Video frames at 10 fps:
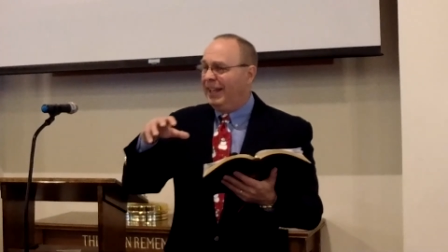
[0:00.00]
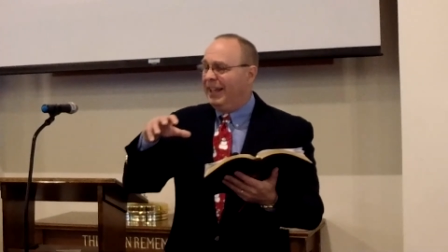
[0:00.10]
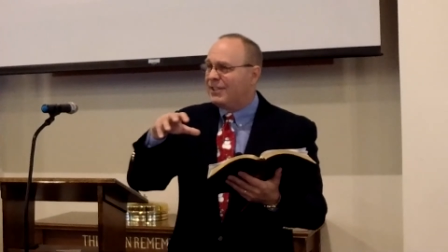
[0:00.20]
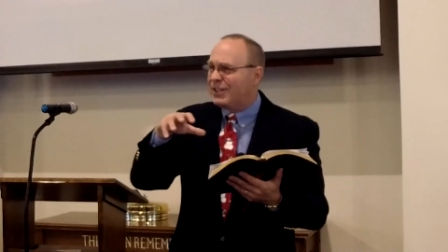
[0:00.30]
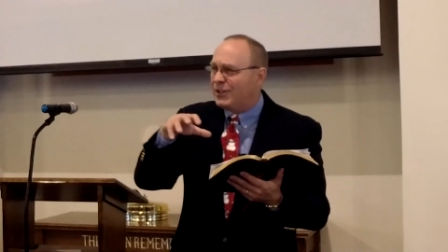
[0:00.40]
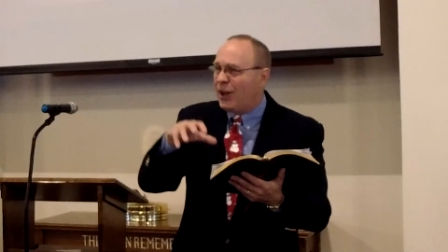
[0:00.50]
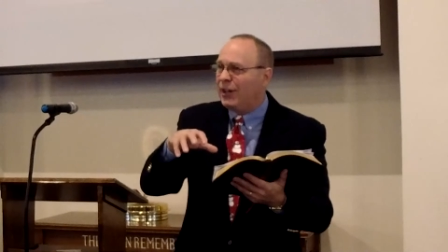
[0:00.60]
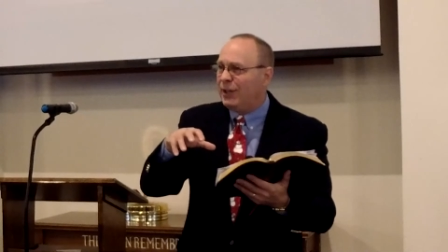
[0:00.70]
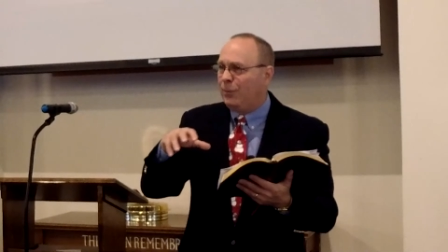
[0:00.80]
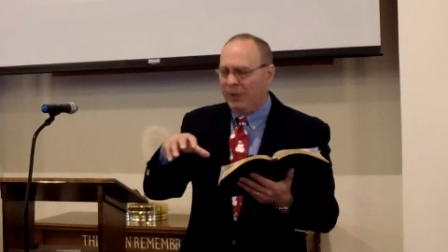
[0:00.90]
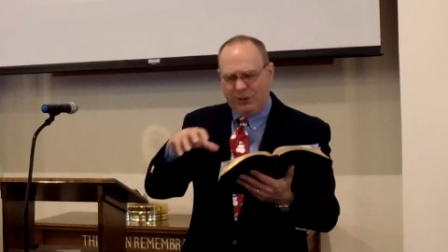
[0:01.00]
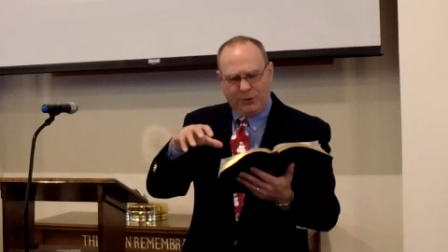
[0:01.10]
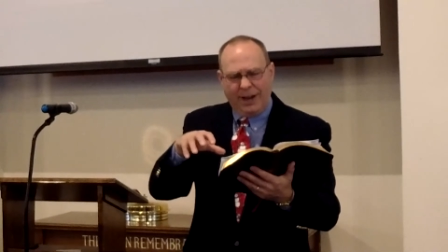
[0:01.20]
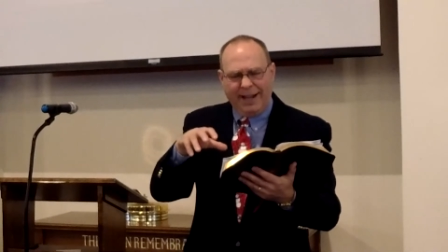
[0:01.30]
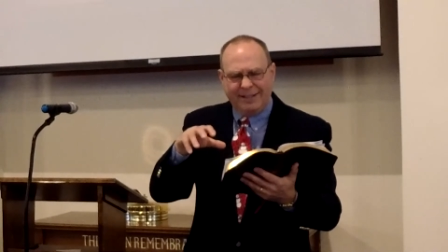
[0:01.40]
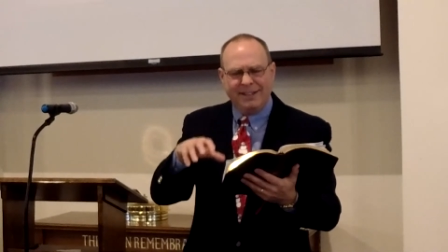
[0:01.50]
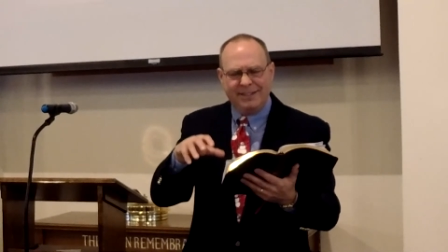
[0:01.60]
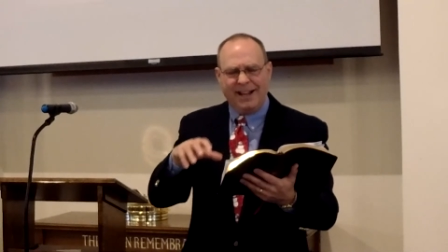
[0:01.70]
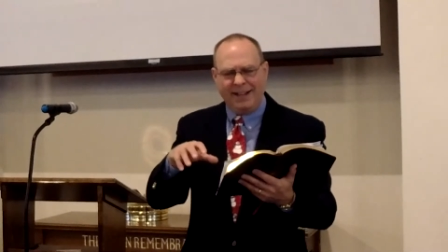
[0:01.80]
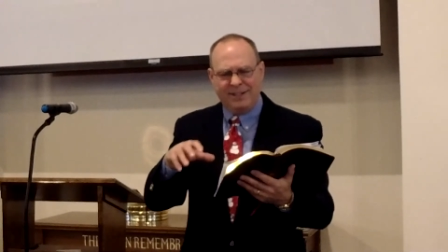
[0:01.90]
in study we try to
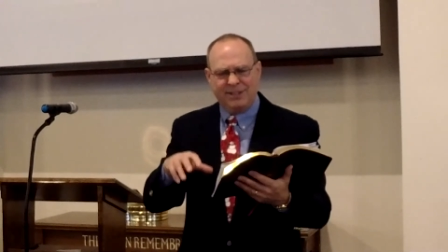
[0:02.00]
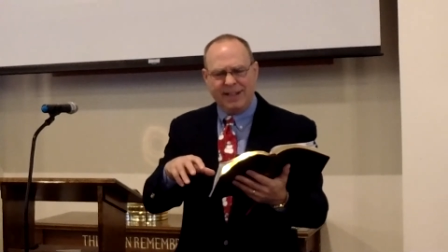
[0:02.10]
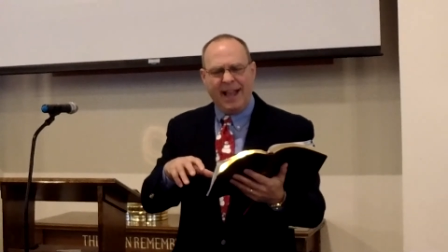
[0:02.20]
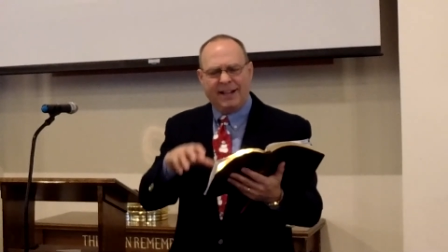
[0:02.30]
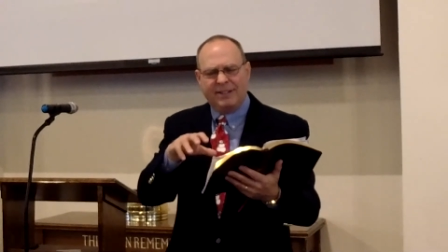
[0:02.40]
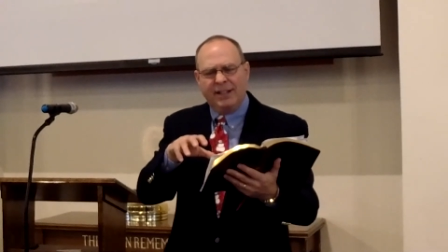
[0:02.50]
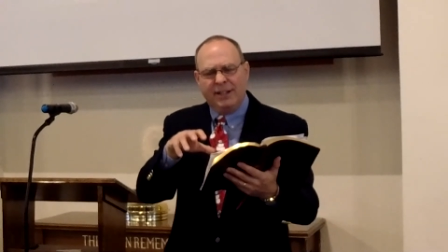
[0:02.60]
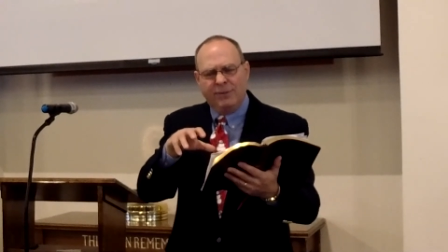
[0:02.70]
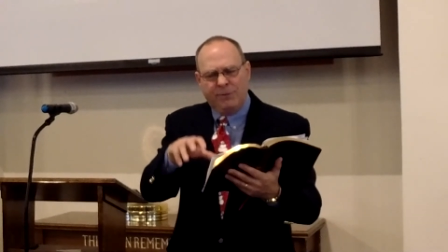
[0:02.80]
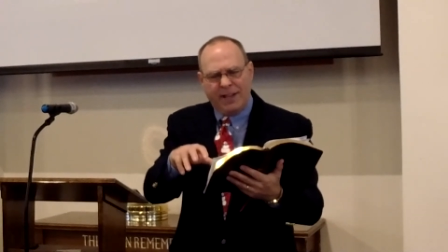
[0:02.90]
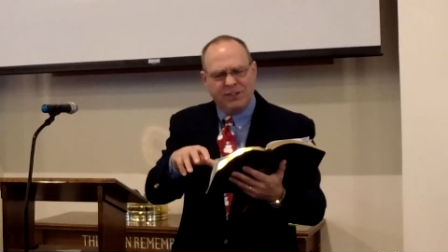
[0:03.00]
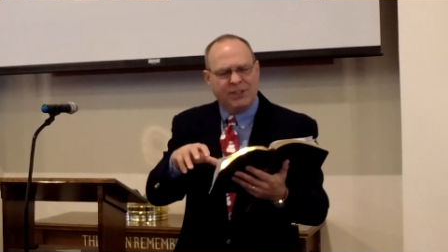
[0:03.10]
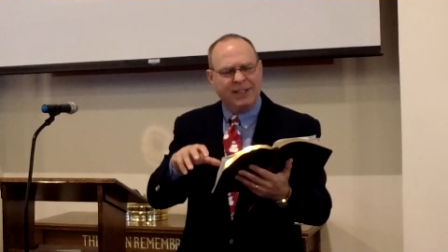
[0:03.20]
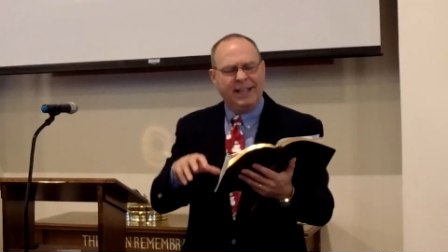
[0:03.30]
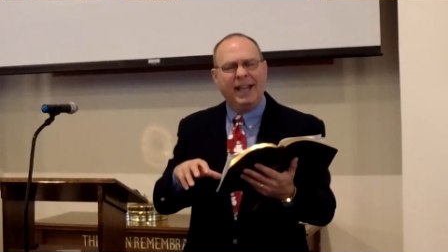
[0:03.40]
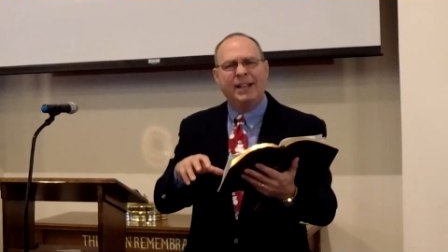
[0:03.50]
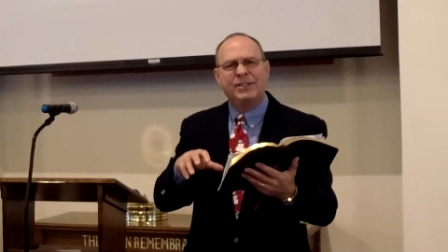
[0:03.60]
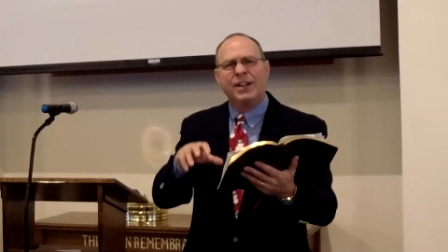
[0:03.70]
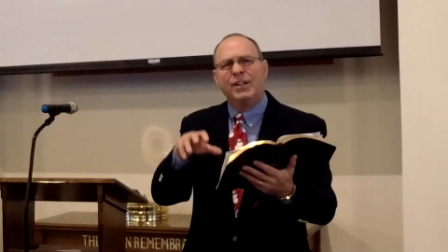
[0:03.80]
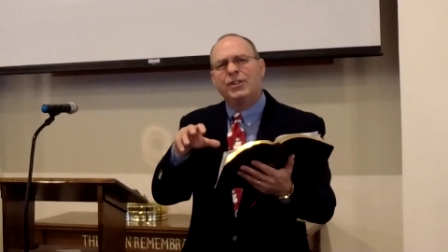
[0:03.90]
dissect and
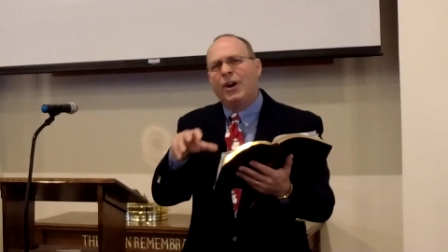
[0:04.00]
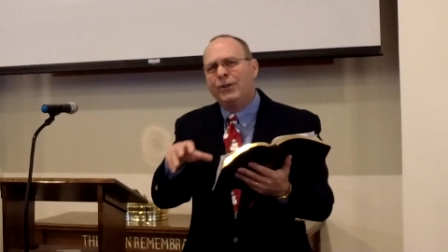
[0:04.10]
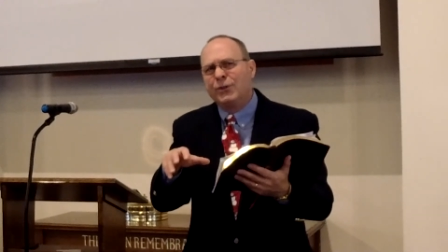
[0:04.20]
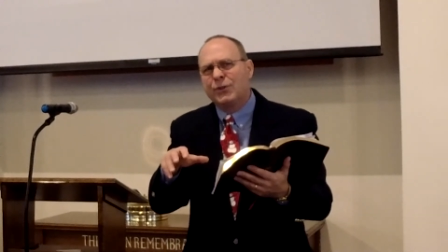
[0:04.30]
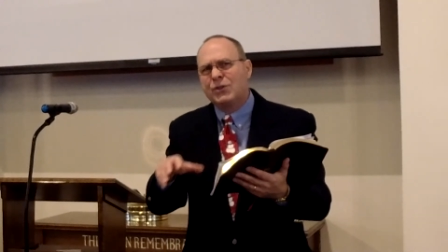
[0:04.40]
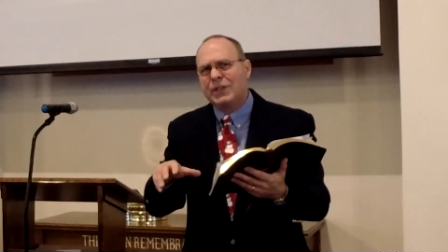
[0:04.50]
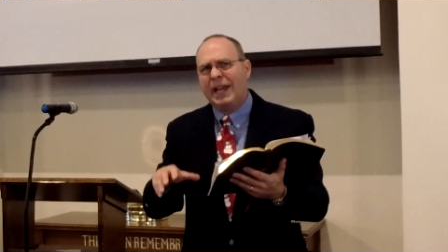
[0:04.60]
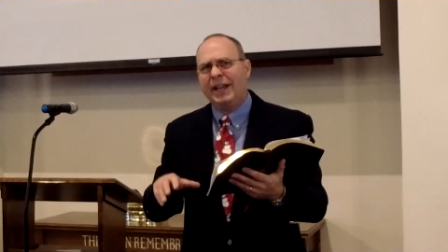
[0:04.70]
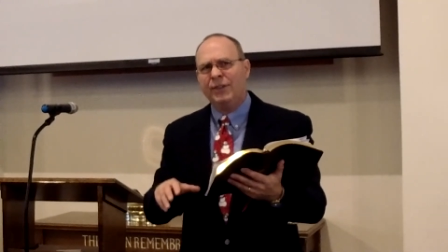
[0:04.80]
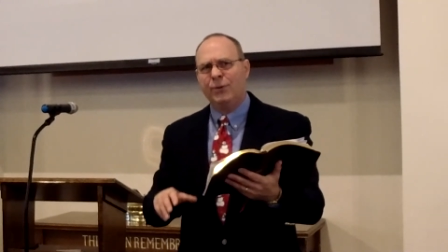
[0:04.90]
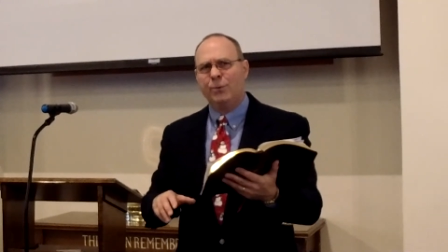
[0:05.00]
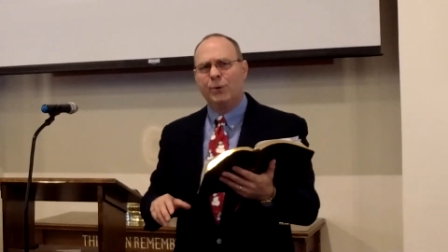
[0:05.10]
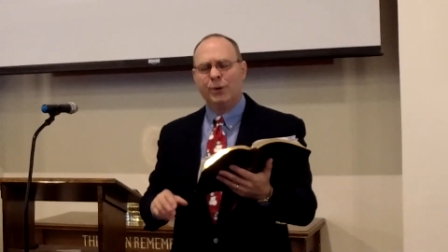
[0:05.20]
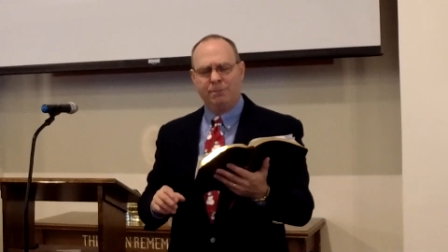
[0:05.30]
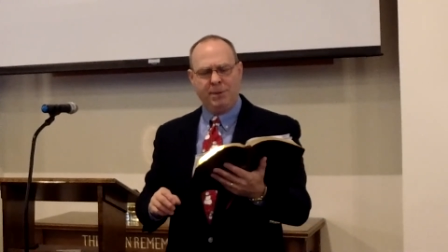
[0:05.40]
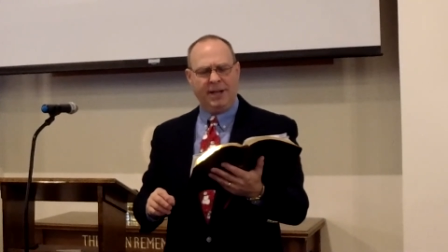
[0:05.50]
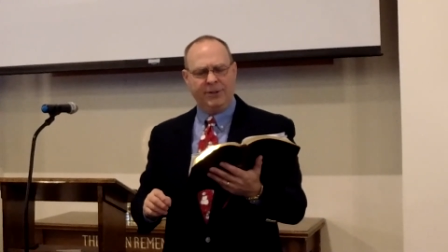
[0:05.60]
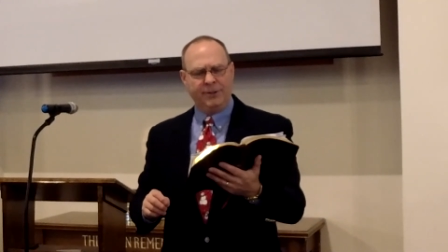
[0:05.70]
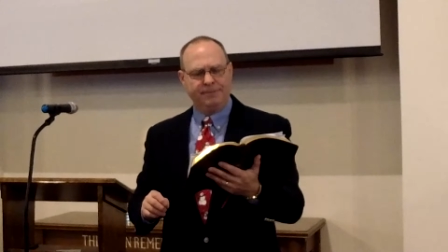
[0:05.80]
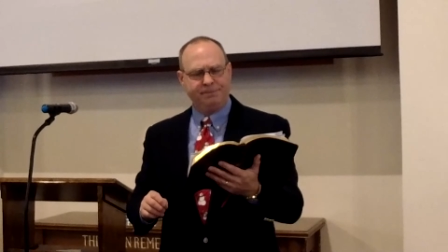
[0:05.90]
investigate to understand the word
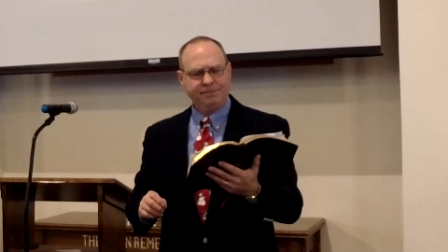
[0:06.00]
better.